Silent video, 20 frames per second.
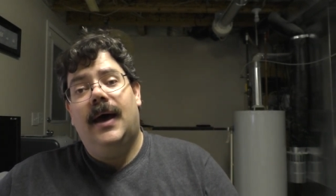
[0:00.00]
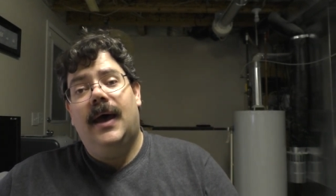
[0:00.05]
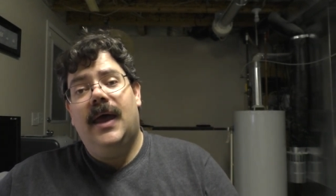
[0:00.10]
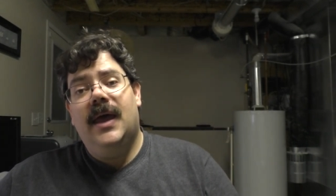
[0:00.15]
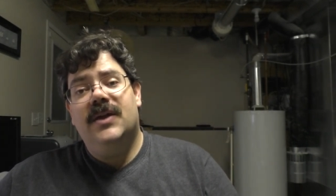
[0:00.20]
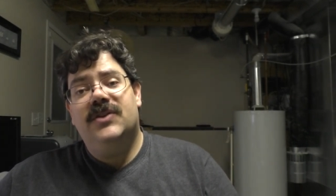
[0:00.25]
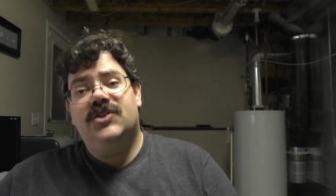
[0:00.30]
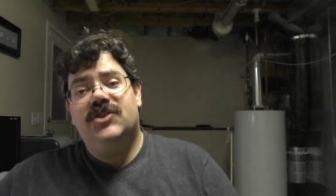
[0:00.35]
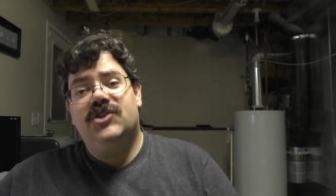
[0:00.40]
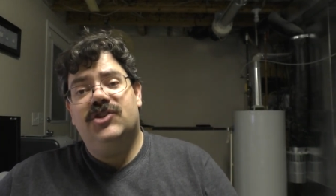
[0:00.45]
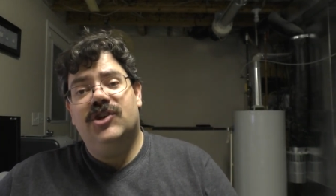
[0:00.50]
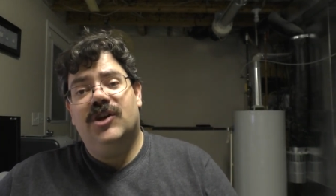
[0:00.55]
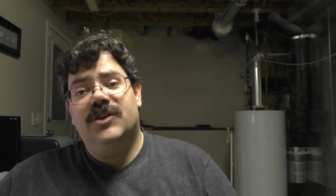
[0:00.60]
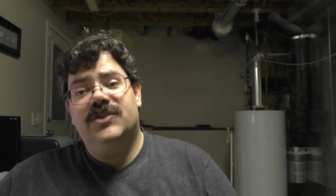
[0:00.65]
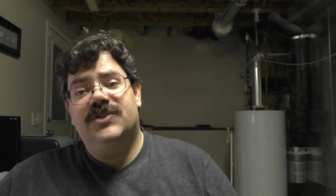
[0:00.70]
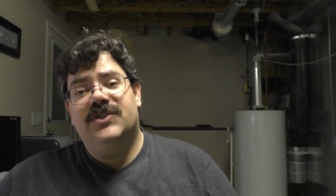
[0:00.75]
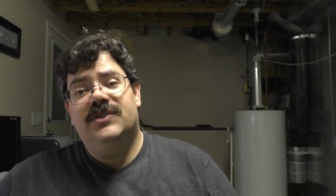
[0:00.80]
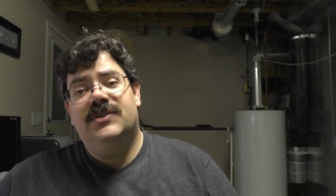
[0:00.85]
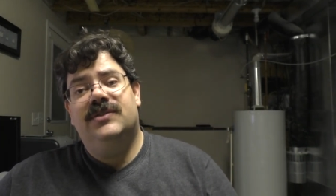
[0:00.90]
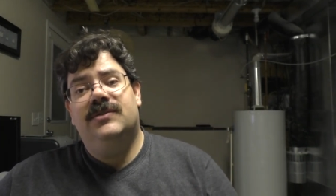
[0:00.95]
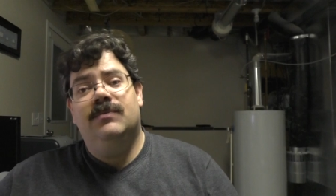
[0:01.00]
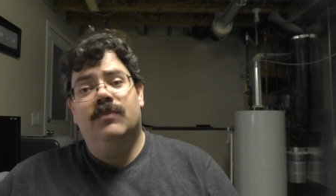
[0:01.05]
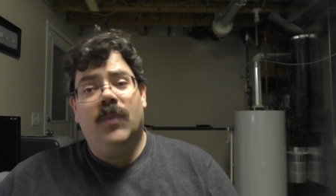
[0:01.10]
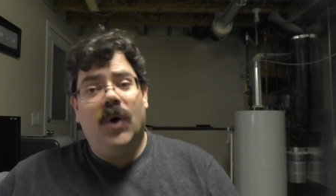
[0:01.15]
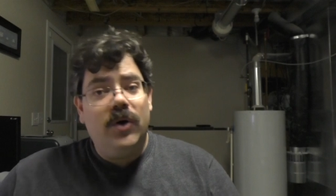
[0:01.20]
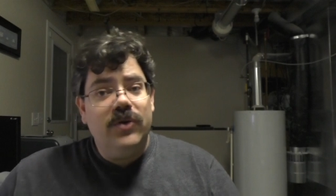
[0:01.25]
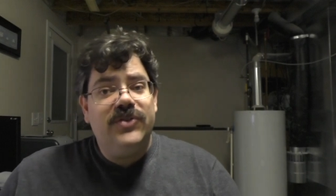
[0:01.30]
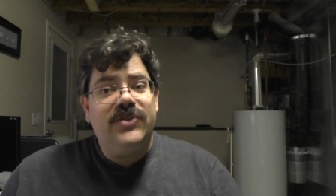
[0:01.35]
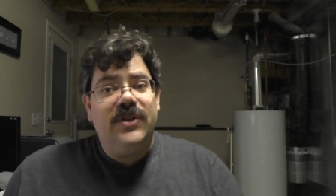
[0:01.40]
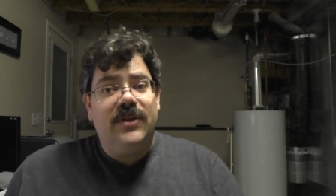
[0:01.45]
It's just
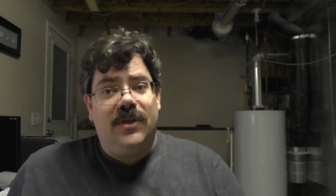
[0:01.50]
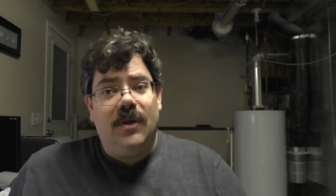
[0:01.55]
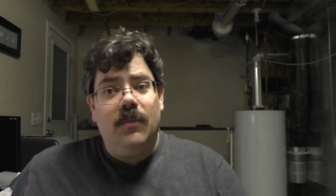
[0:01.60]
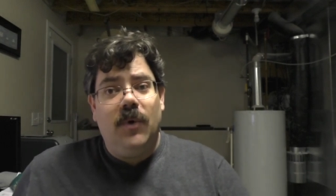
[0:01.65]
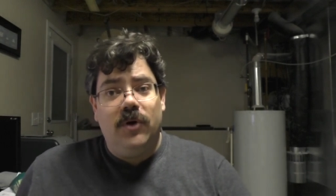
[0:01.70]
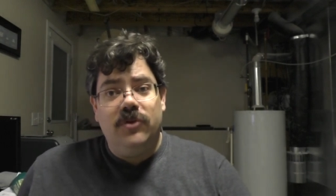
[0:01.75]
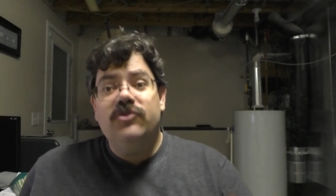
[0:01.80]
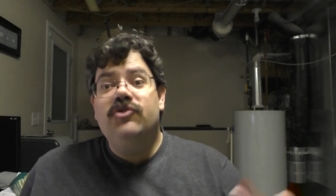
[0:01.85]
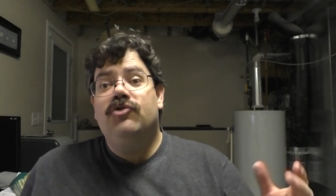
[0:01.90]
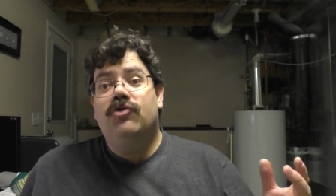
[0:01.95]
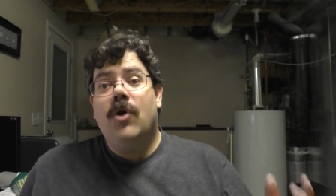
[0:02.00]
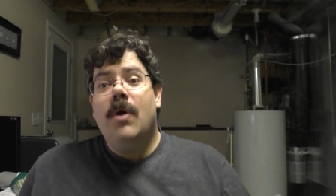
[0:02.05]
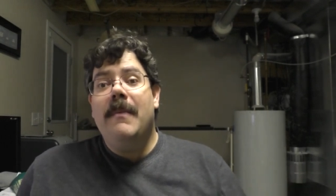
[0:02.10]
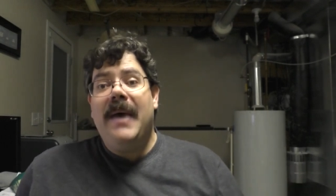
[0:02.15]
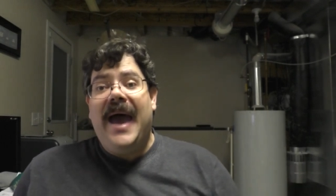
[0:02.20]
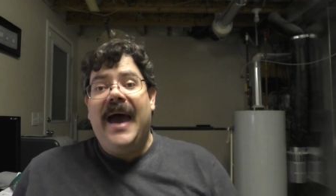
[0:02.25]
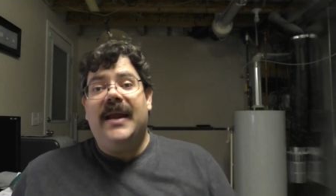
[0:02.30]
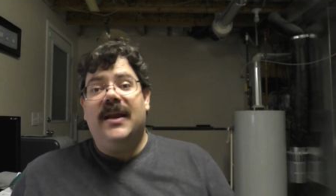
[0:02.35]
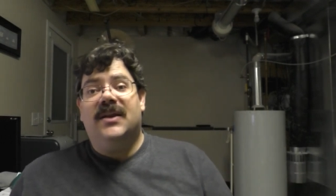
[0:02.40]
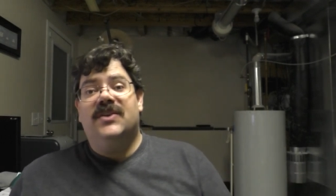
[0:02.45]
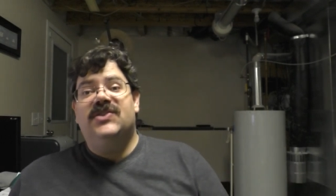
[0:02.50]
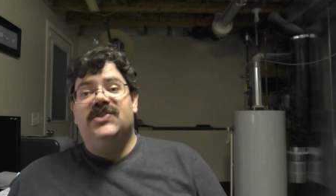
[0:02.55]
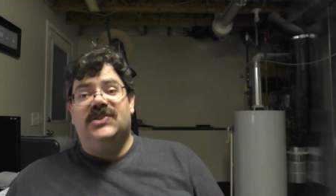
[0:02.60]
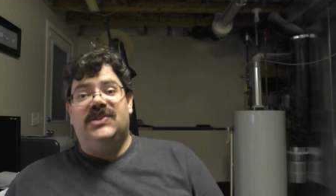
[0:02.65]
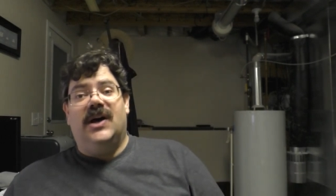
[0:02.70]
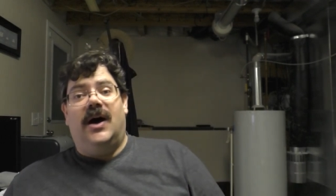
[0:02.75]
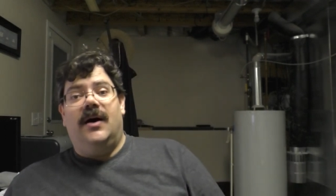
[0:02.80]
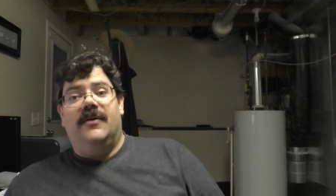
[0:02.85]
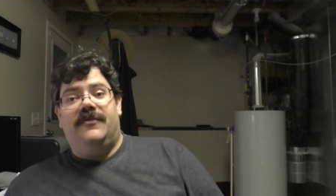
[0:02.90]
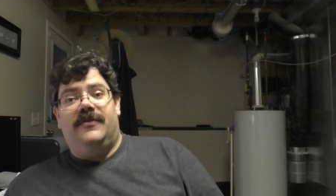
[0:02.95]
most of the most dramatic
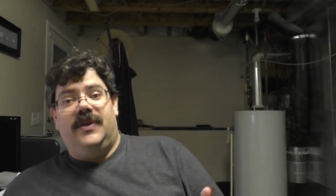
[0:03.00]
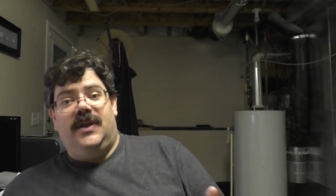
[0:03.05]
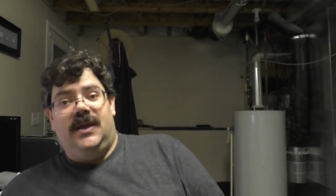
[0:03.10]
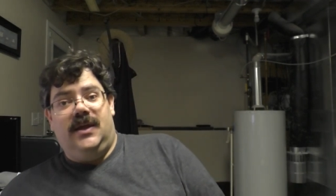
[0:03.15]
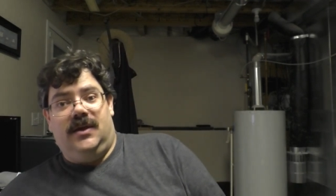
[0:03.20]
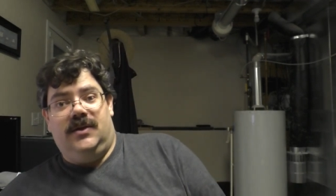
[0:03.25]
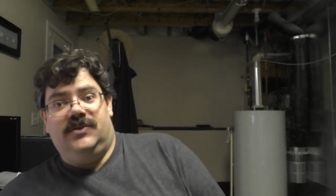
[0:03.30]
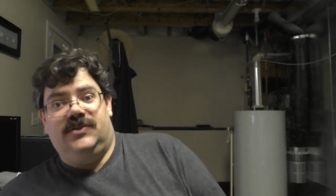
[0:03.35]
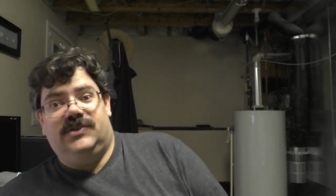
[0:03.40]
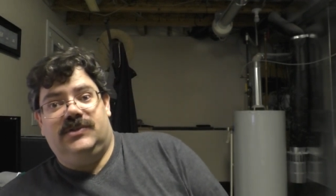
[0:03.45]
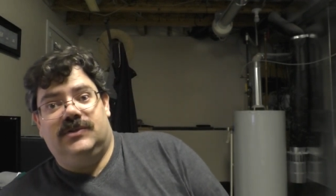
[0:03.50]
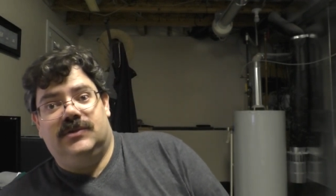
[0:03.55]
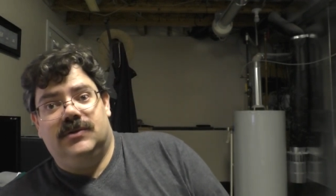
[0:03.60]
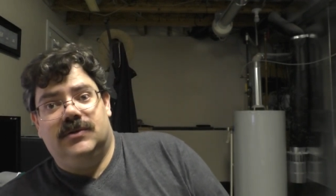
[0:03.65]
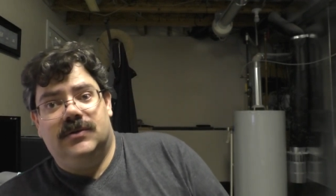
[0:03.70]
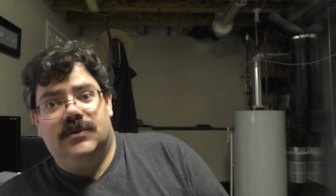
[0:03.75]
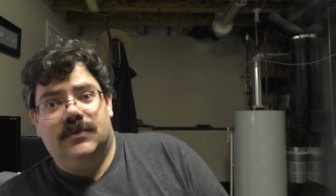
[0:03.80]
stuff is.